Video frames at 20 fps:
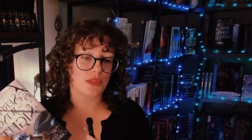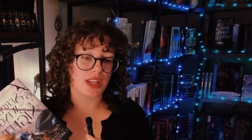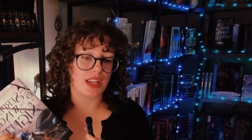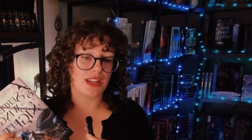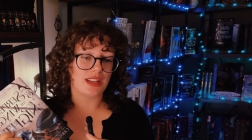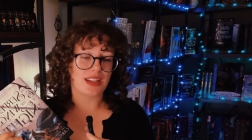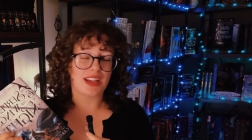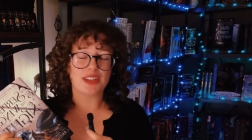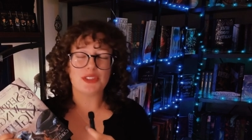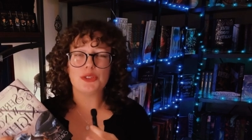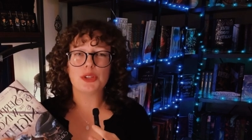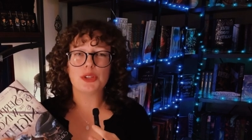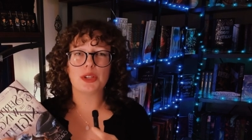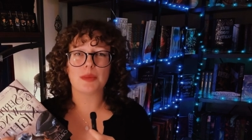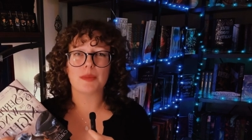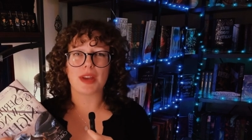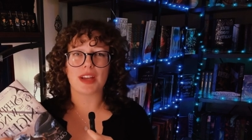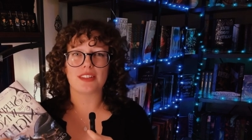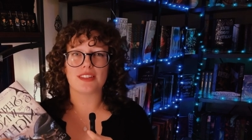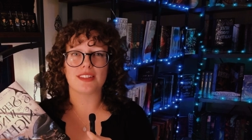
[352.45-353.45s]
And as you can
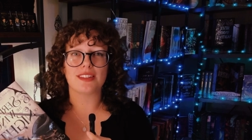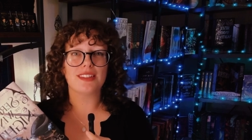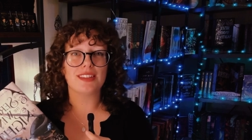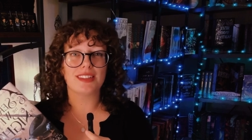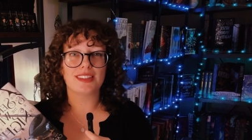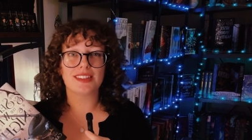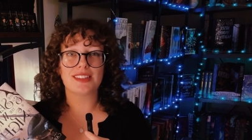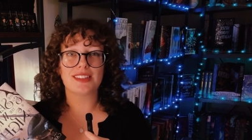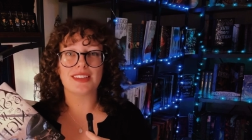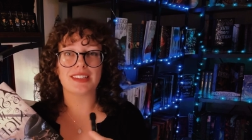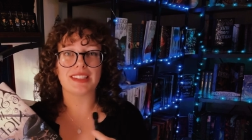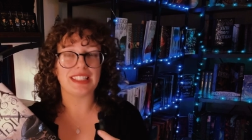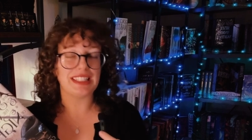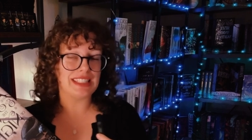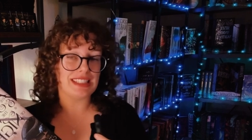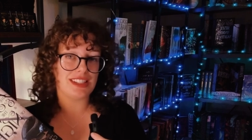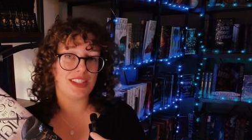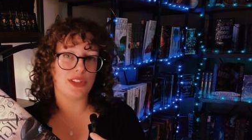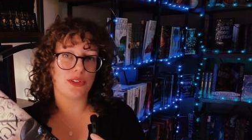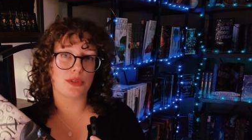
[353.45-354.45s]
imagine, it's not
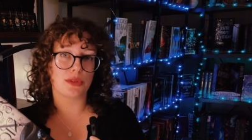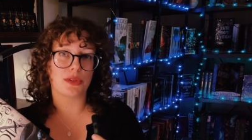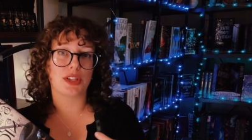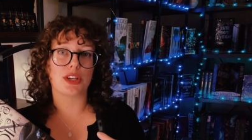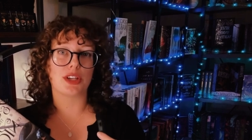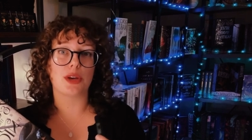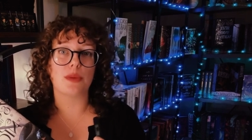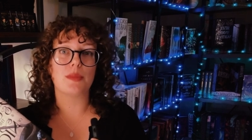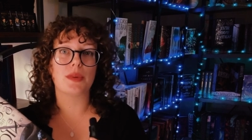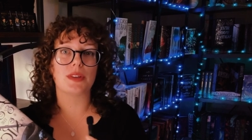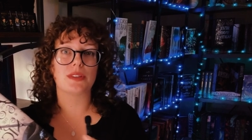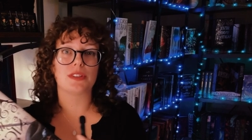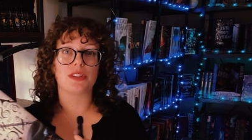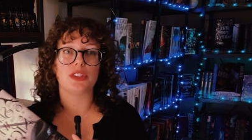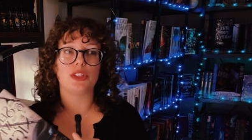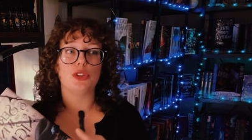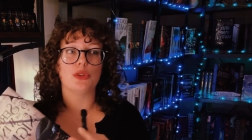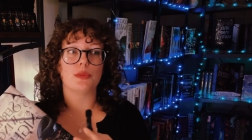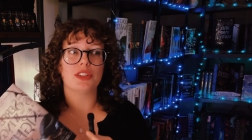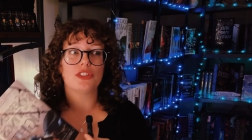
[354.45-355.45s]
easy growing up as a
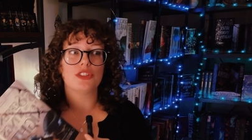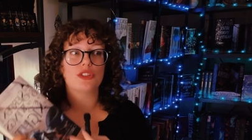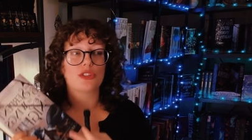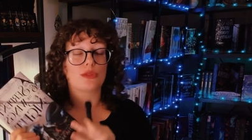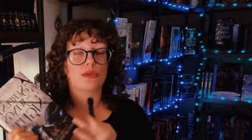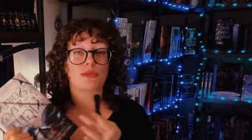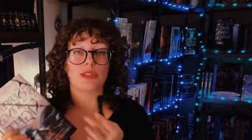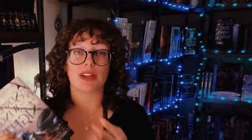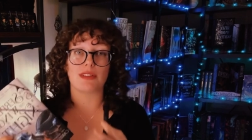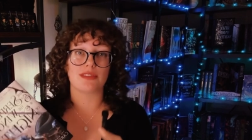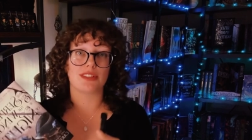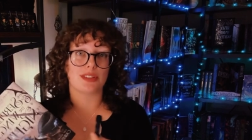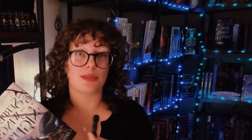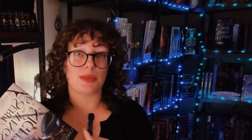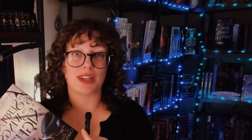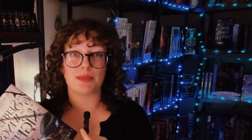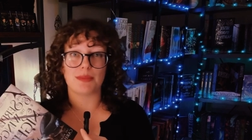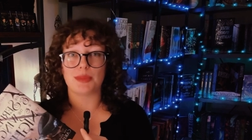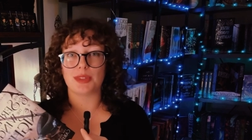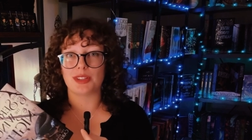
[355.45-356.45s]
human surrounded
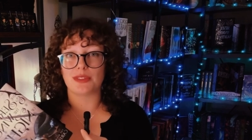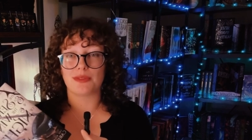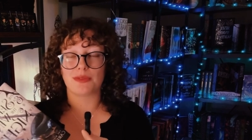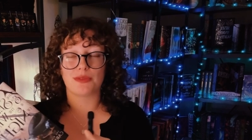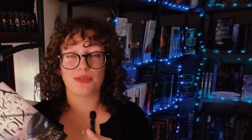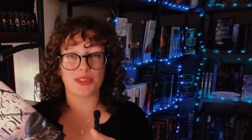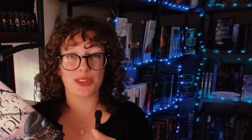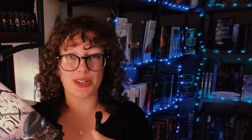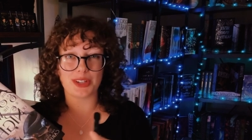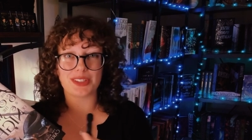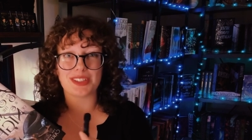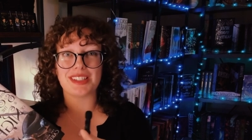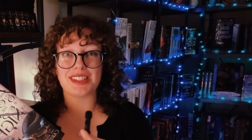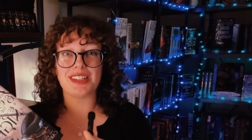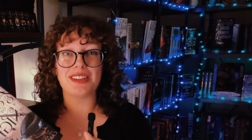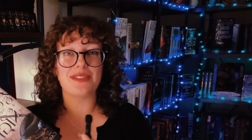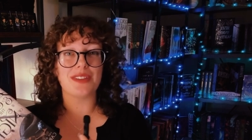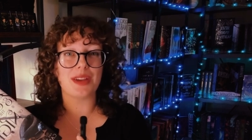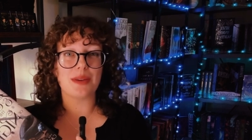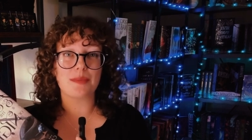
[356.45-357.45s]
by
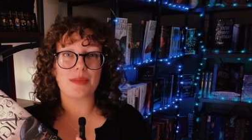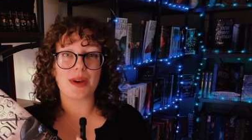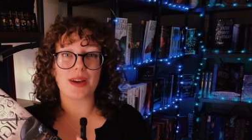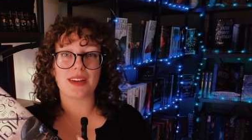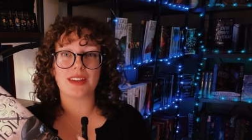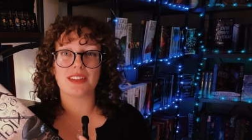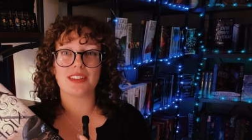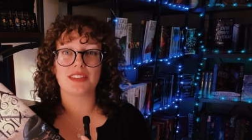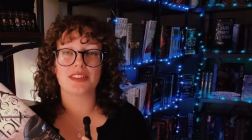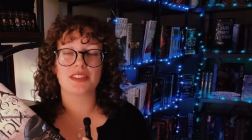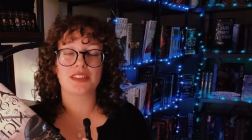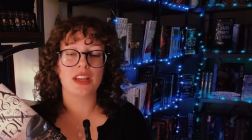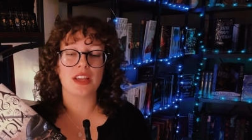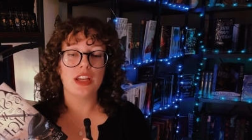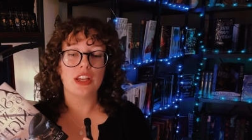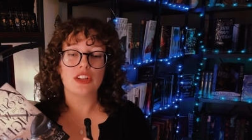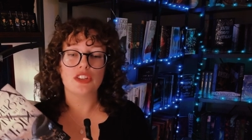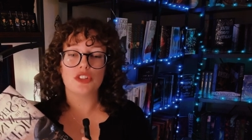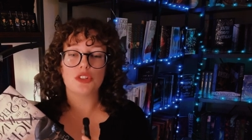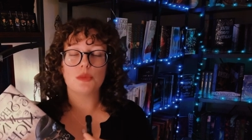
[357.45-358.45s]
bloodthirsty vampires.
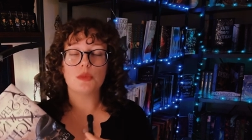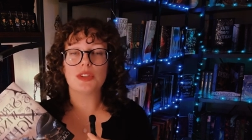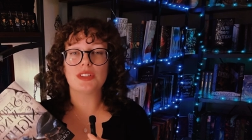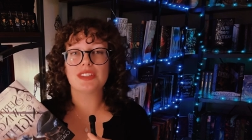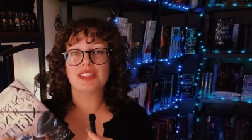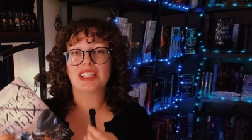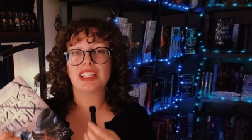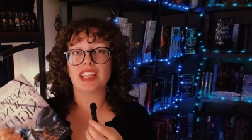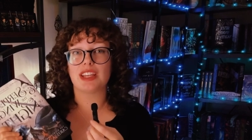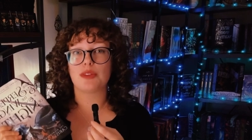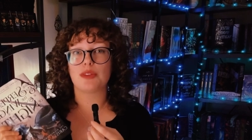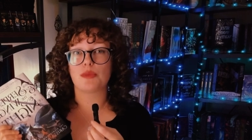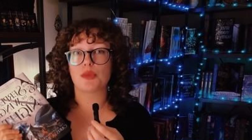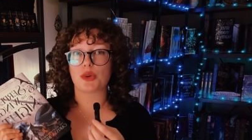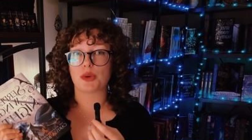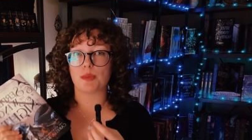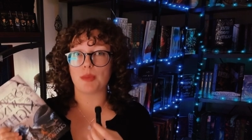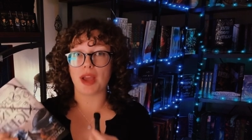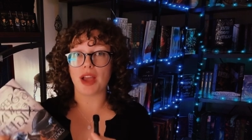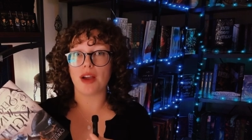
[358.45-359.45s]
She wants to gain
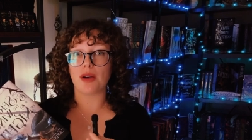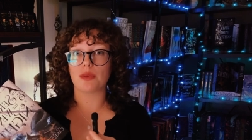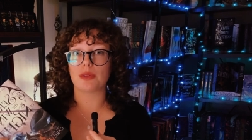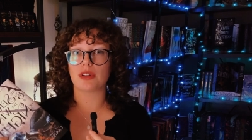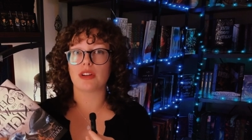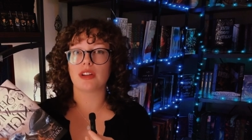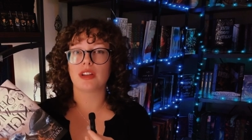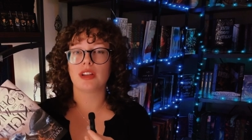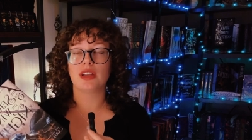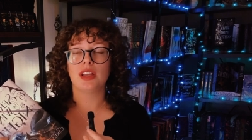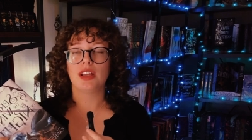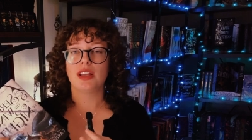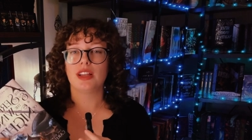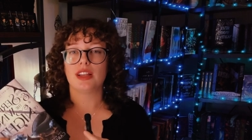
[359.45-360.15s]
more power.